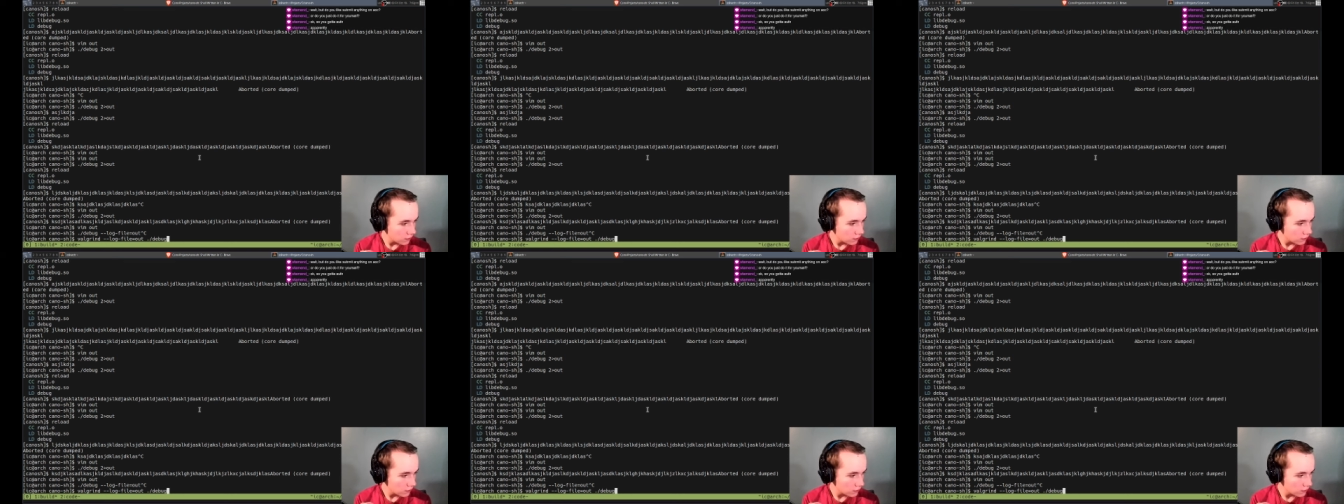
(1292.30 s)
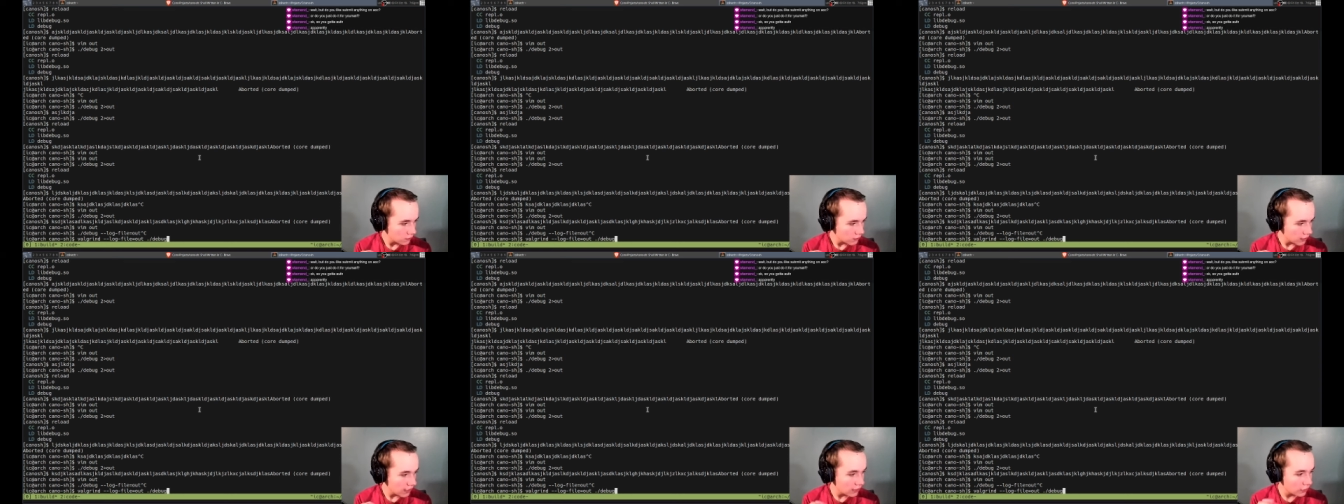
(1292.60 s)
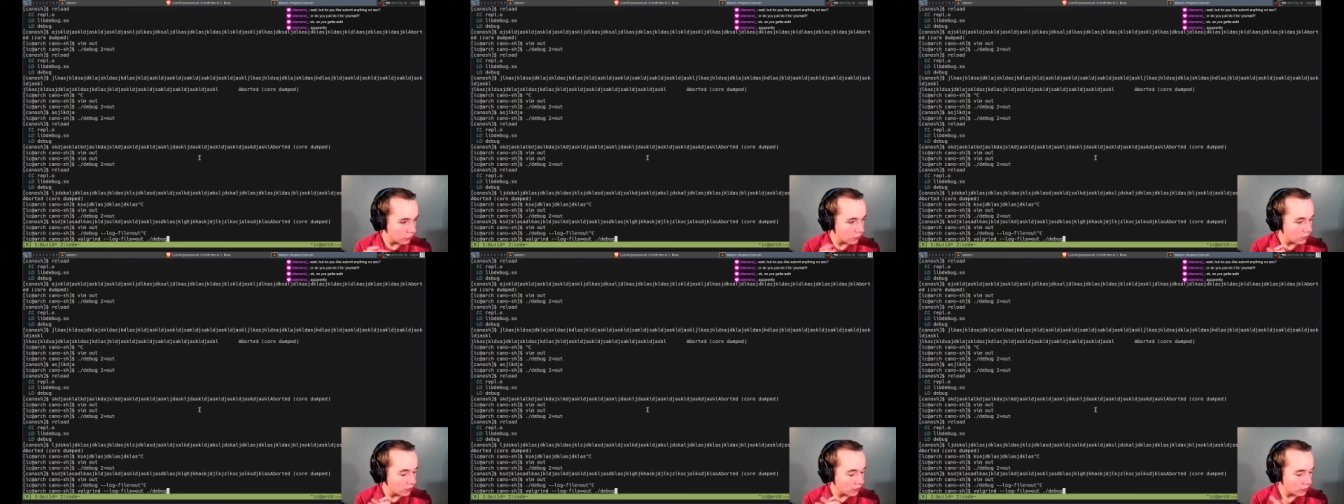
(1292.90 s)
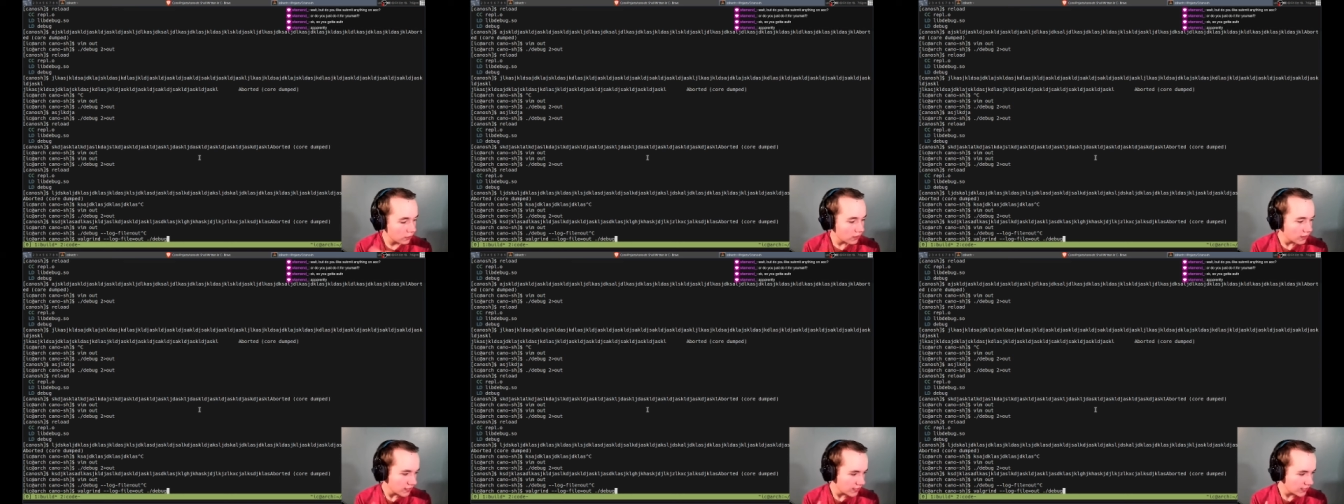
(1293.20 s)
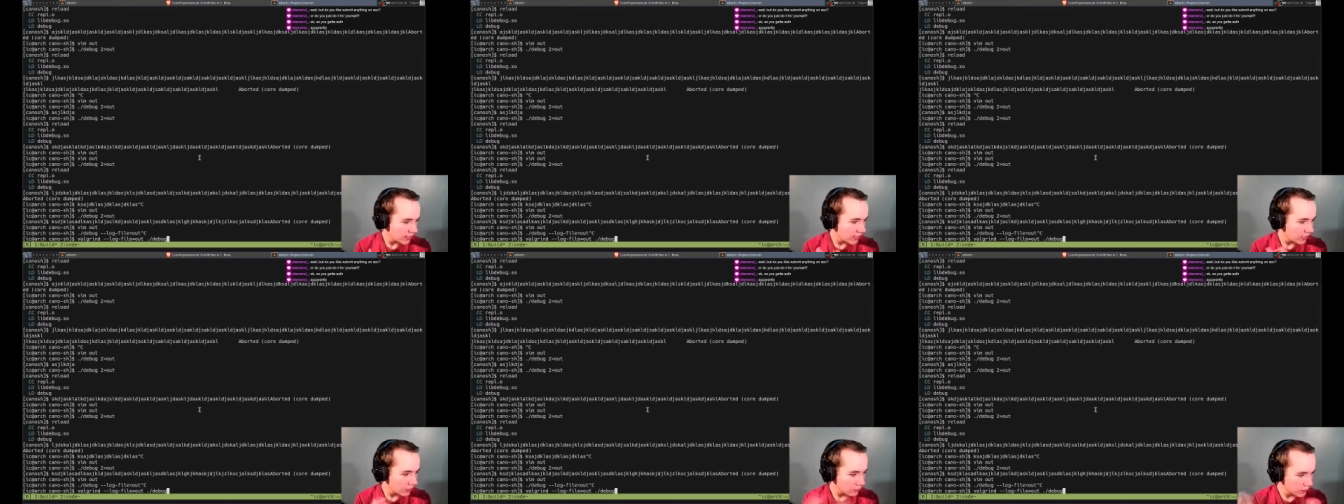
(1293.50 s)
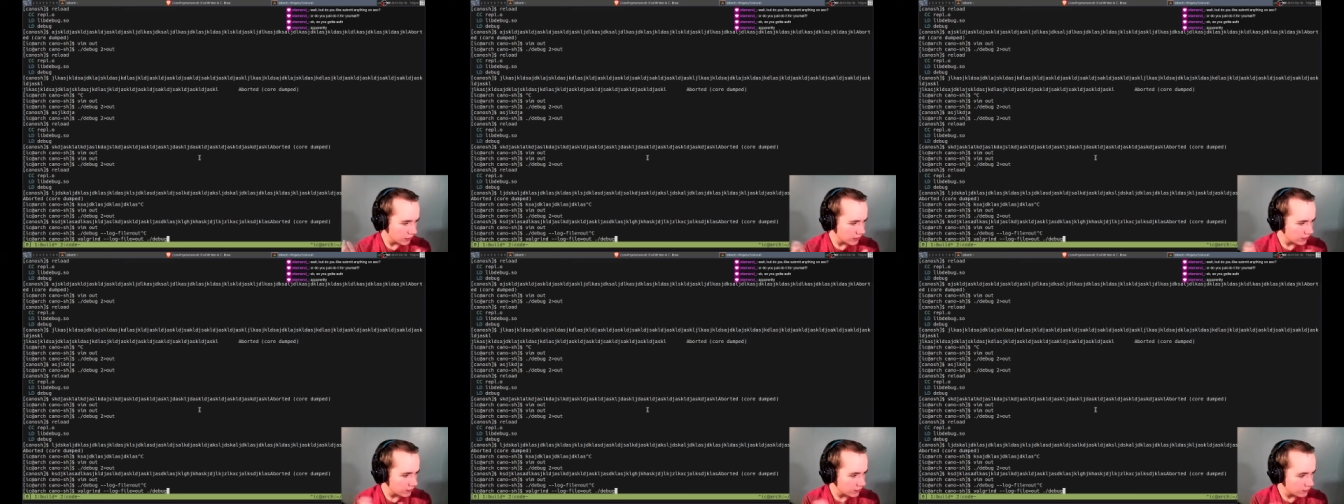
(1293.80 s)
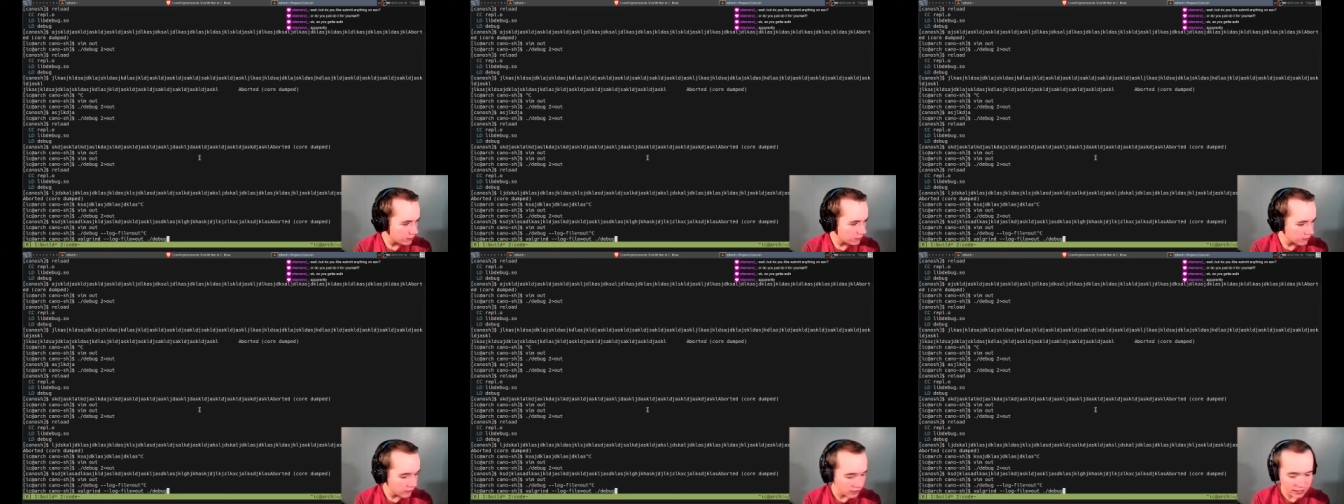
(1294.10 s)
Yeah, you authenticate with
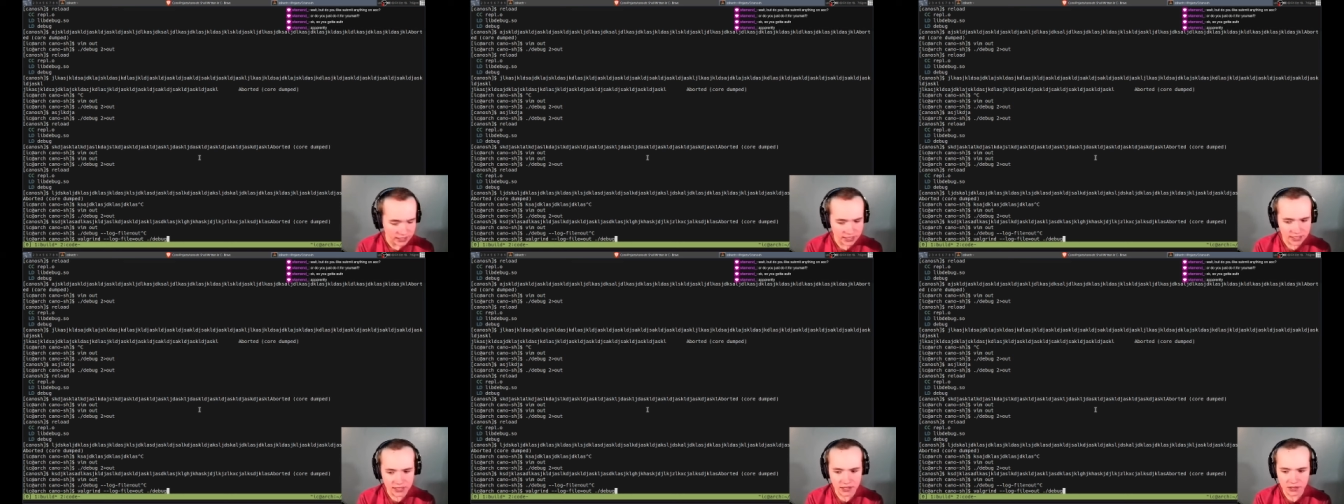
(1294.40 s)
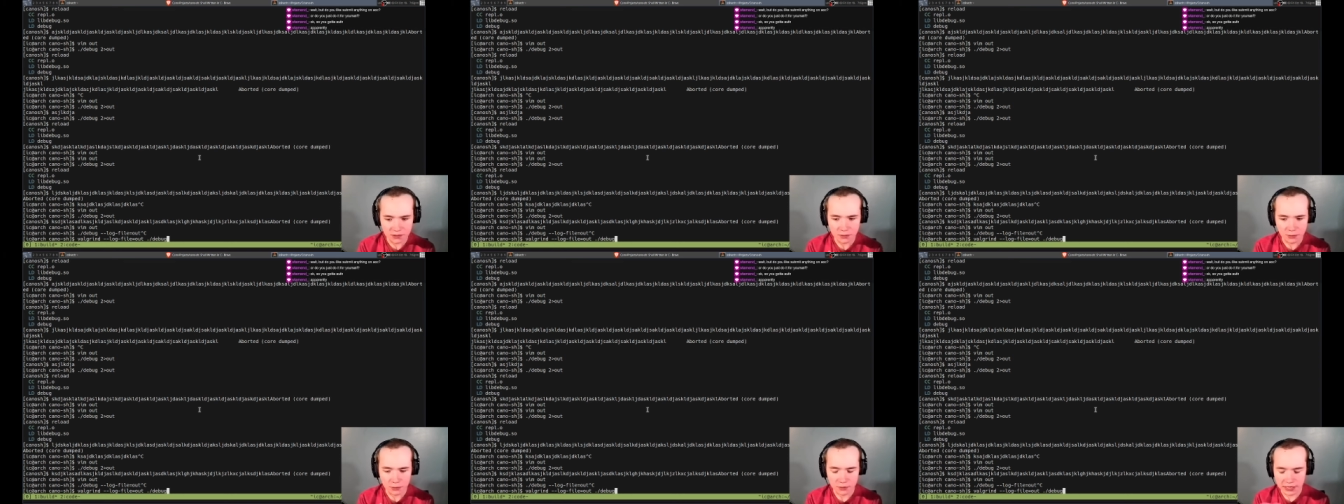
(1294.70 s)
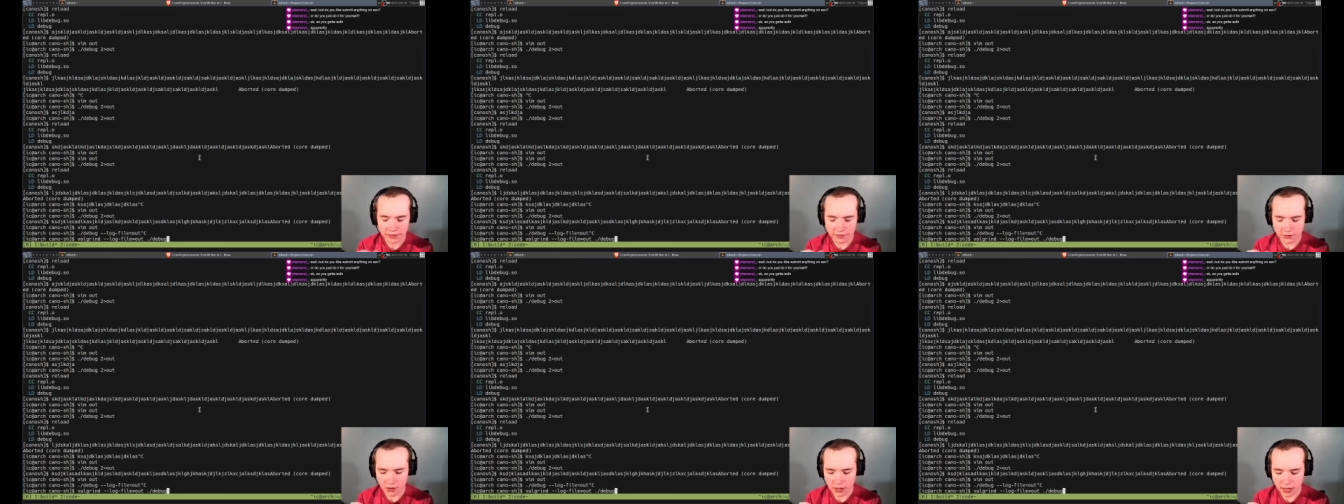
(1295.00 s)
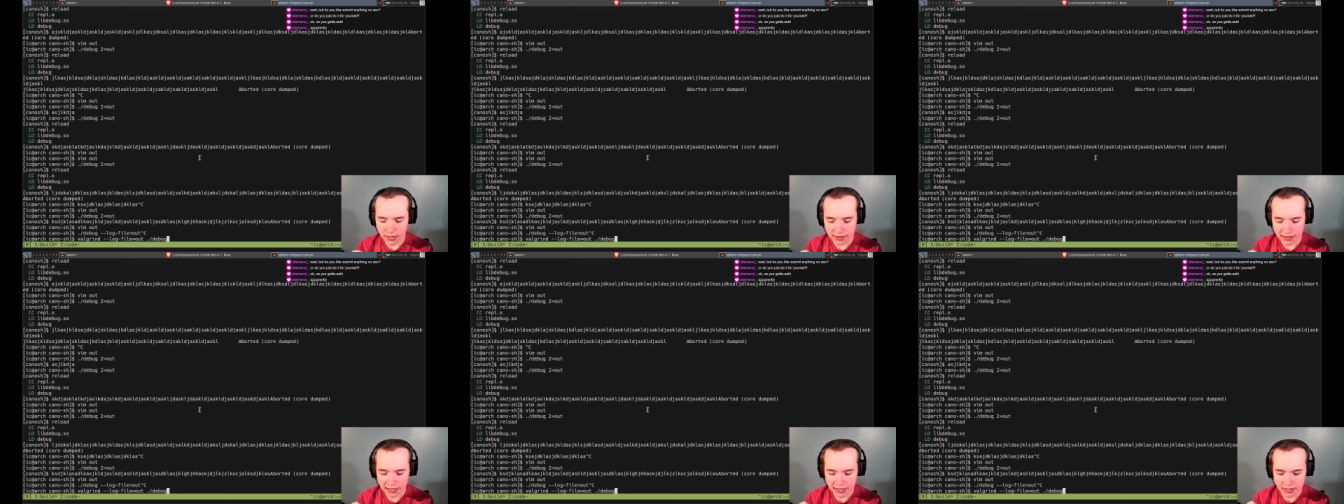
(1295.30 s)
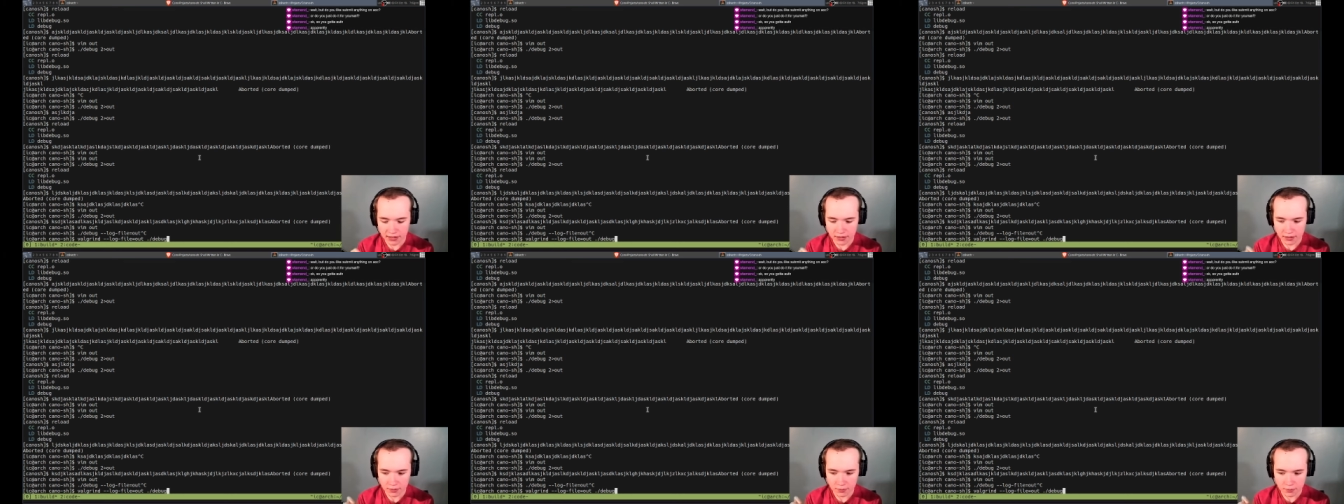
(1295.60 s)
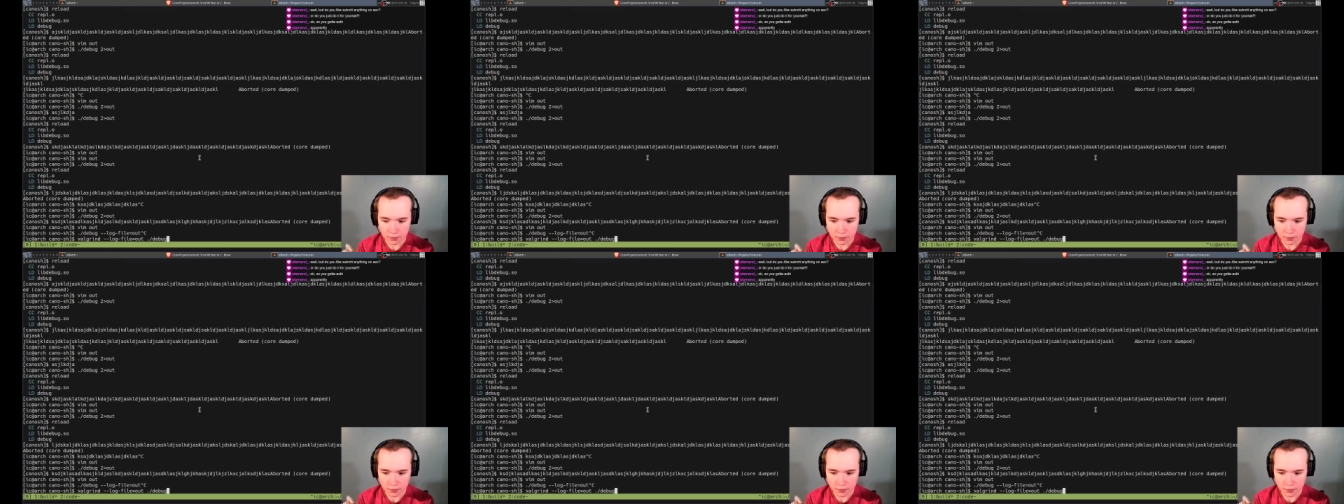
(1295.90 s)
like GitHub or whatever, and then